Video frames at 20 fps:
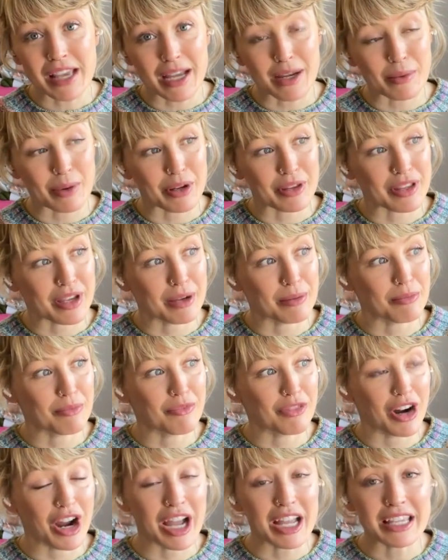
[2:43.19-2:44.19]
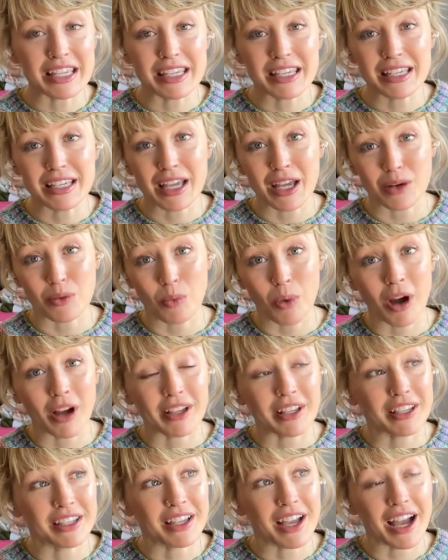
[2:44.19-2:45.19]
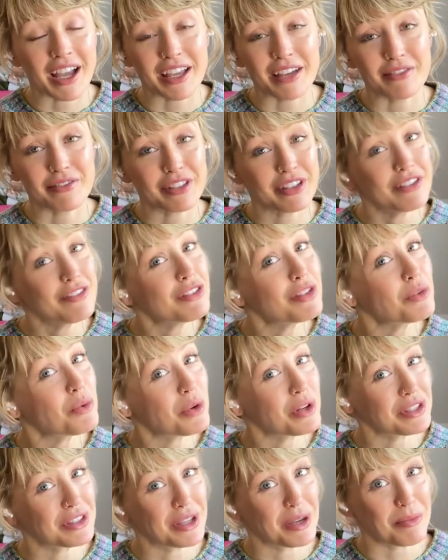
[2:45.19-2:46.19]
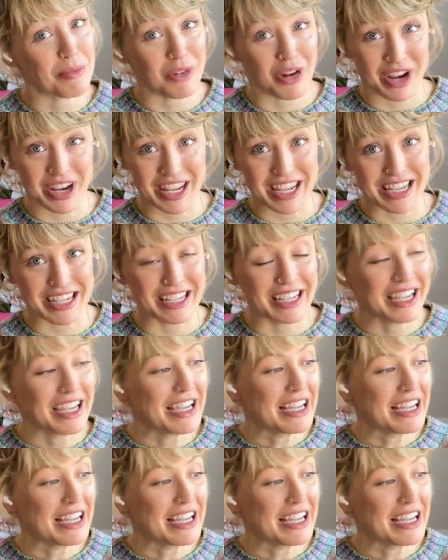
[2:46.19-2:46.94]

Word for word: I wear them for hiking and walking. I have even worn them running.